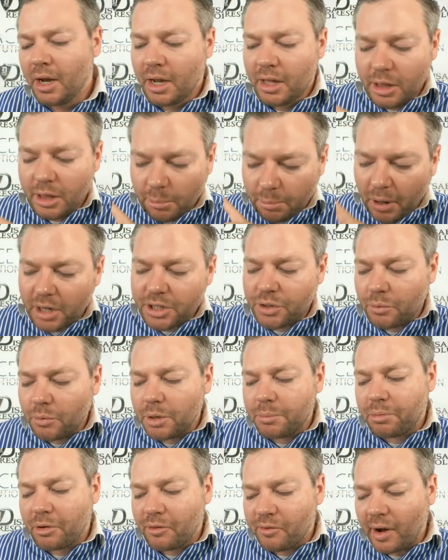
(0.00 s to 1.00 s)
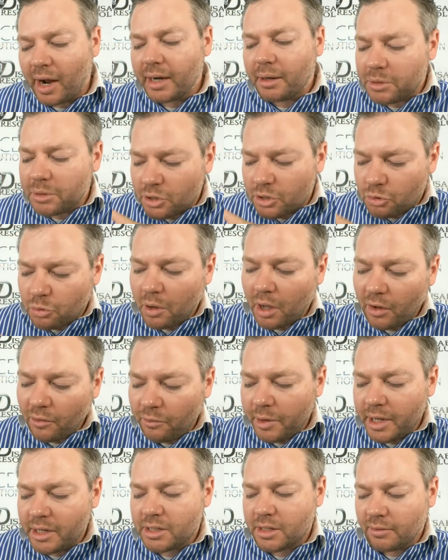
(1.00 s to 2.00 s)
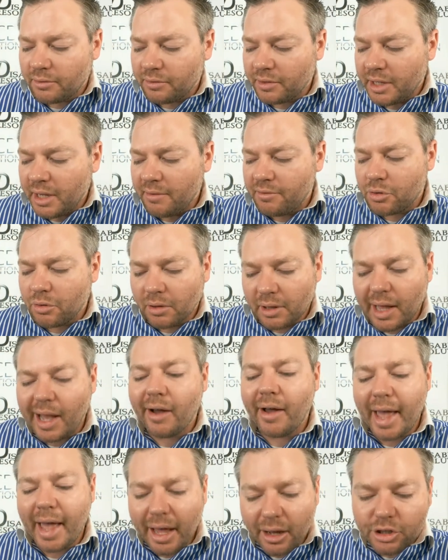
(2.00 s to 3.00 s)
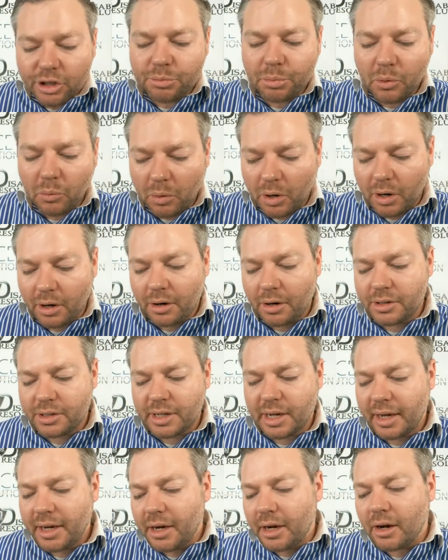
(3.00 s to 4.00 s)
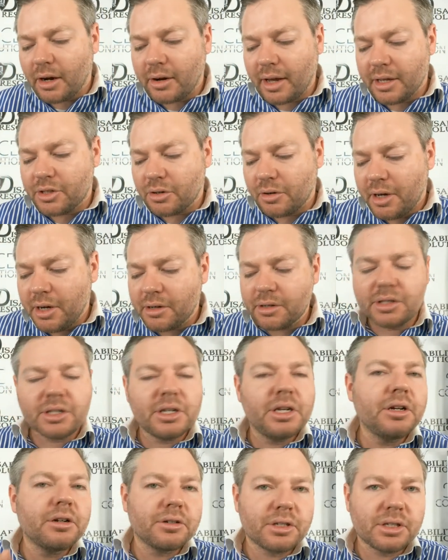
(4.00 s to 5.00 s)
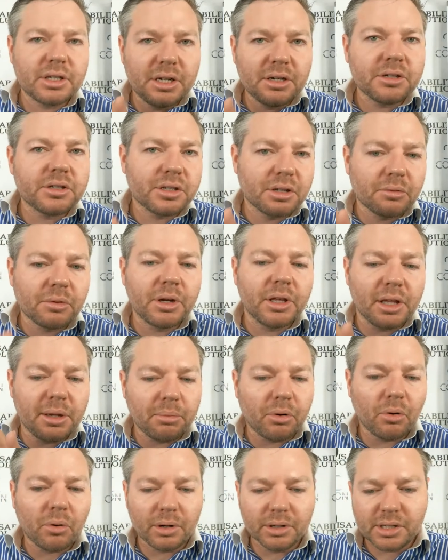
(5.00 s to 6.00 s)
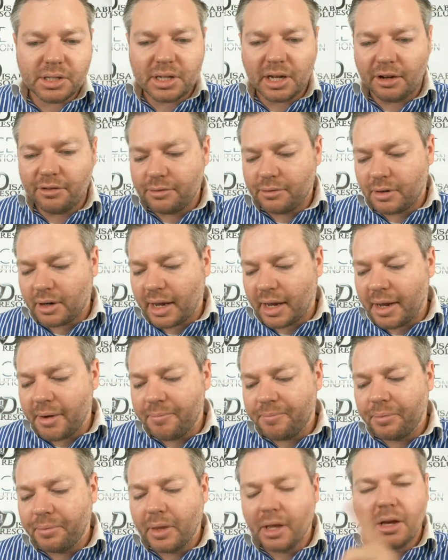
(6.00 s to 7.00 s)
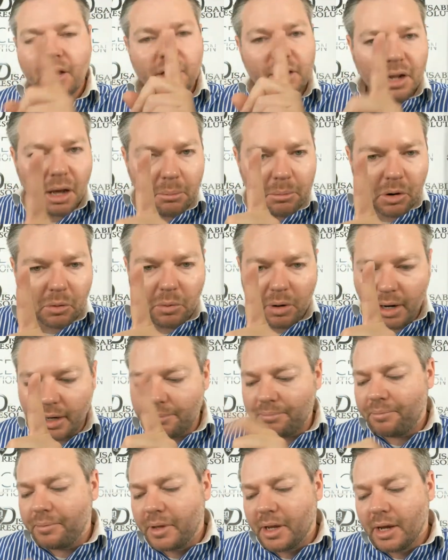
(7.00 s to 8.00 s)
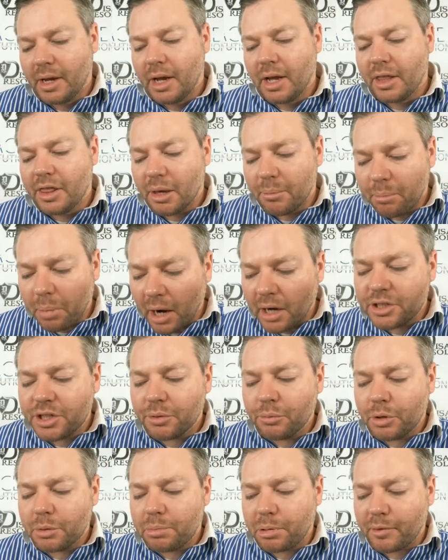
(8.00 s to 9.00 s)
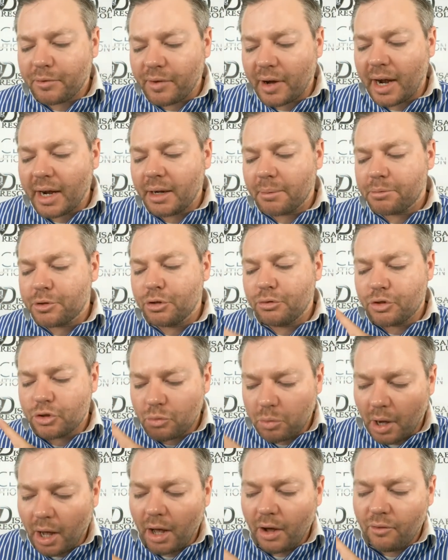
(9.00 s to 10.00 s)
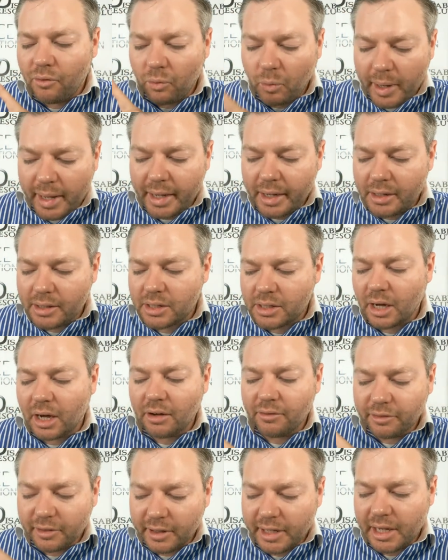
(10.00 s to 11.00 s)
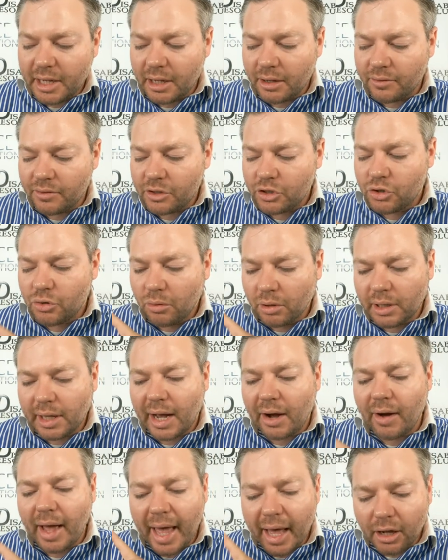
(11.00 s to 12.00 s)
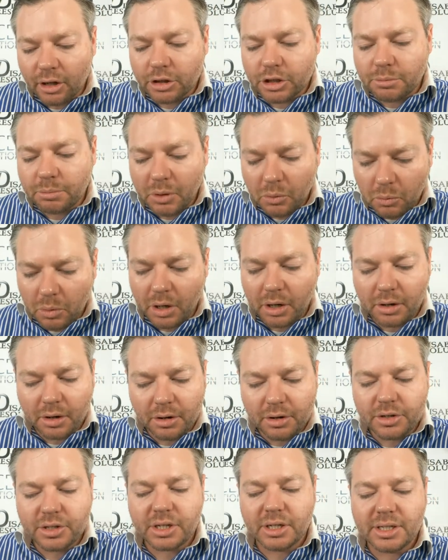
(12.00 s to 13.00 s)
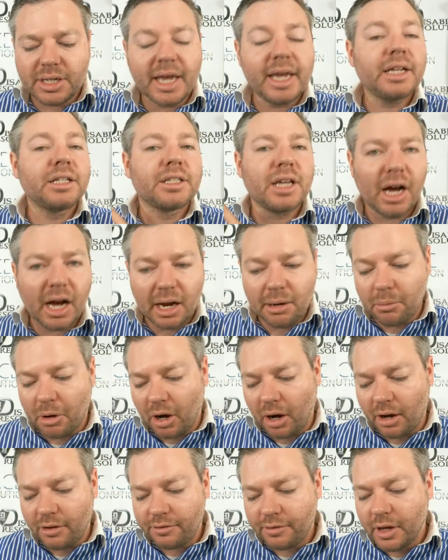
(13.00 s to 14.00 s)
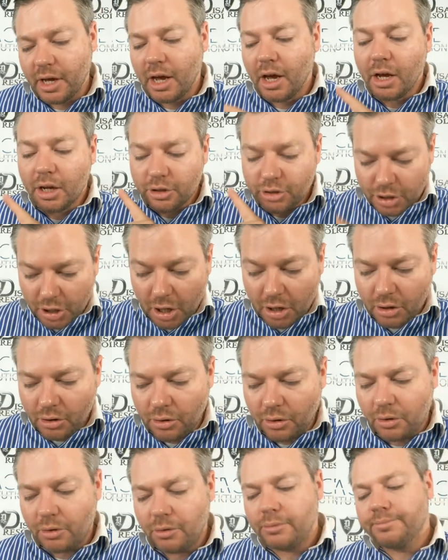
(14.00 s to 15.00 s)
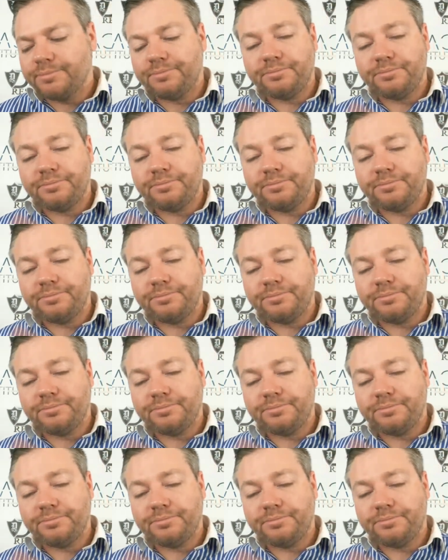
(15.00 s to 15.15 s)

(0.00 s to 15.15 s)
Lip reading: The budget would provide 12 weeks of leave to allow eligible workers. Now here, okay, so here's the really important stuff, okay? Number one, the budget would provide up to 12 weeks of leave to allow eligible workers to take time off to